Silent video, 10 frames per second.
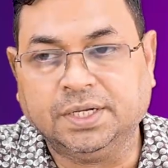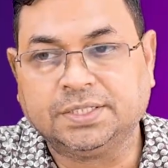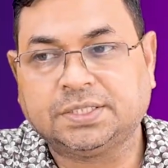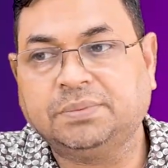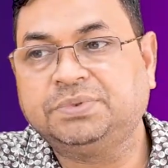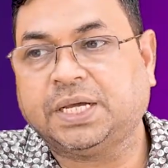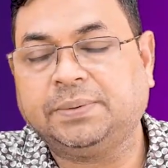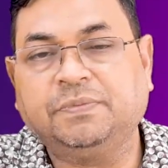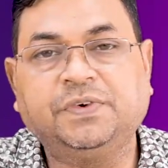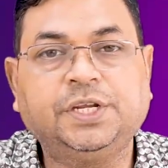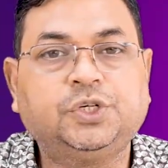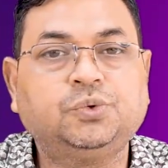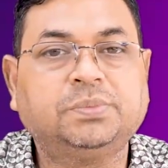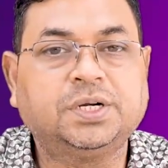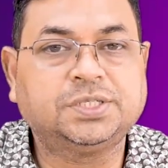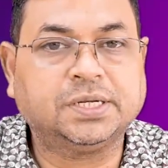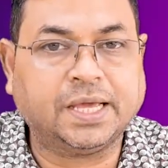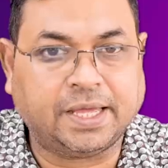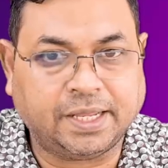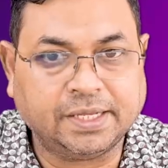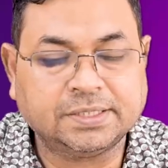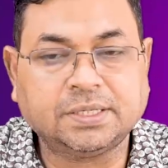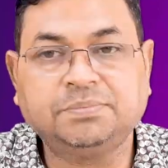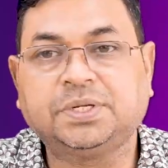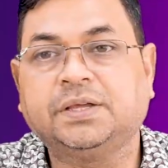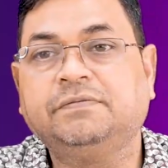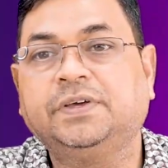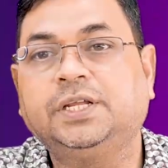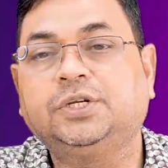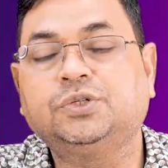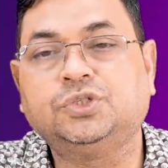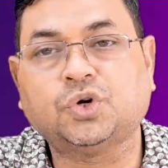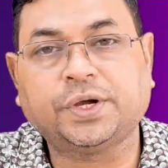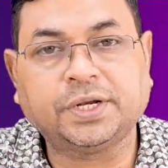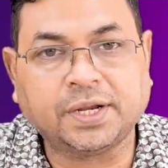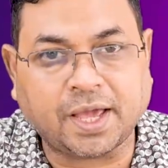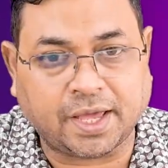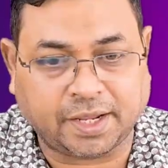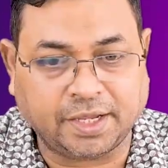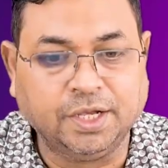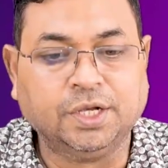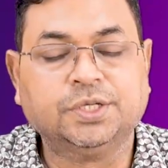Sometimes we need to merge an array, sometimes we need to join an array.